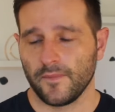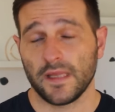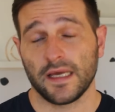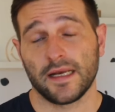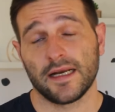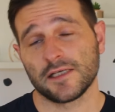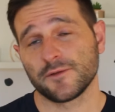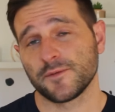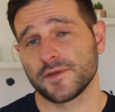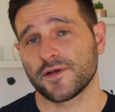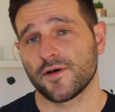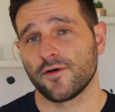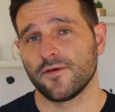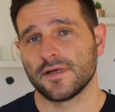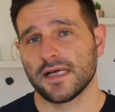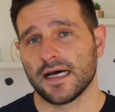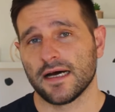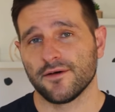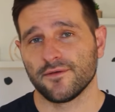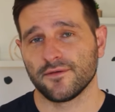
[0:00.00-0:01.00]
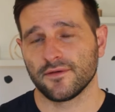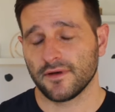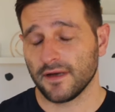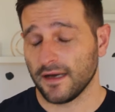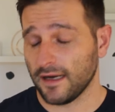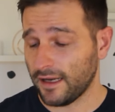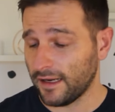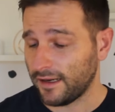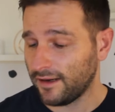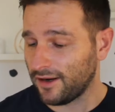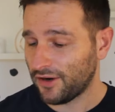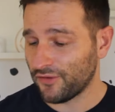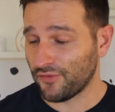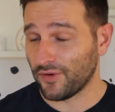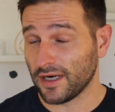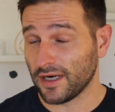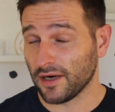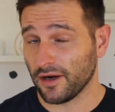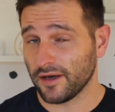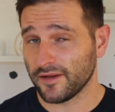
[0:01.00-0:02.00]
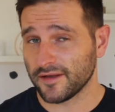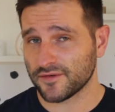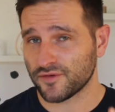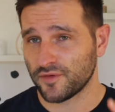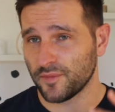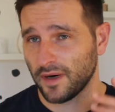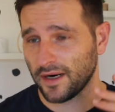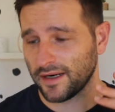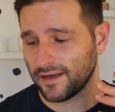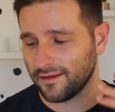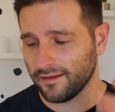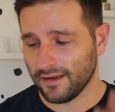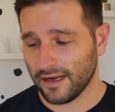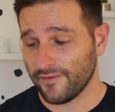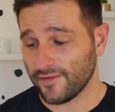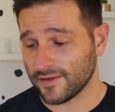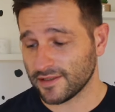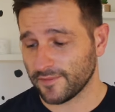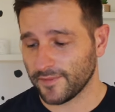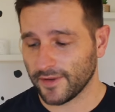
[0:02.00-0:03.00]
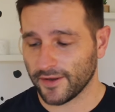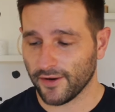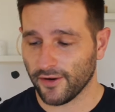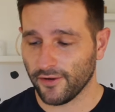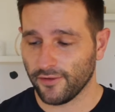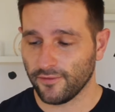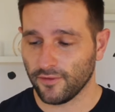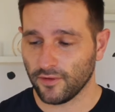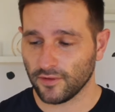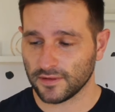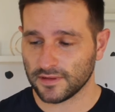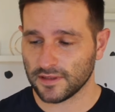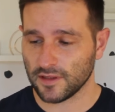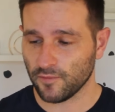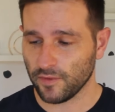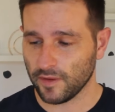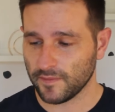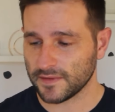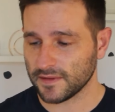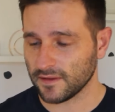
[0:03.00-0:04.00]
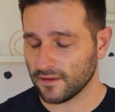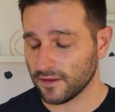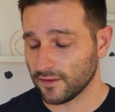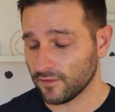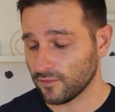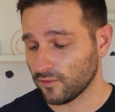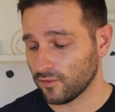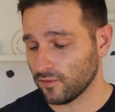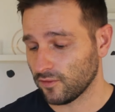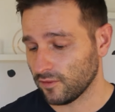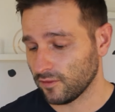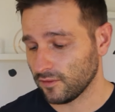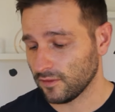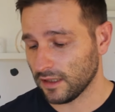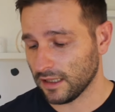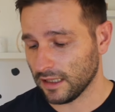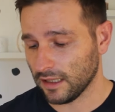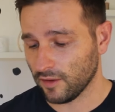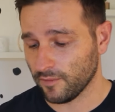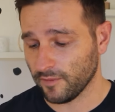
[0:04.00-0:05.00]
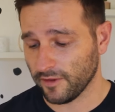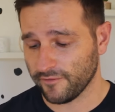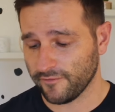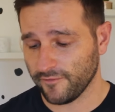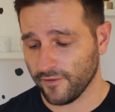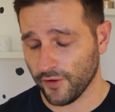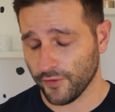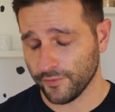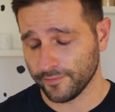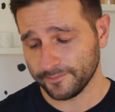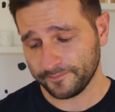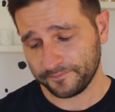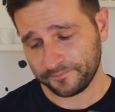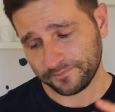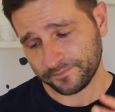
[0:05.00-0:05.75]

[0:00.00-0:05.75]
And as we scroll down, and I like this reminder every time I go onto the website or on my phone,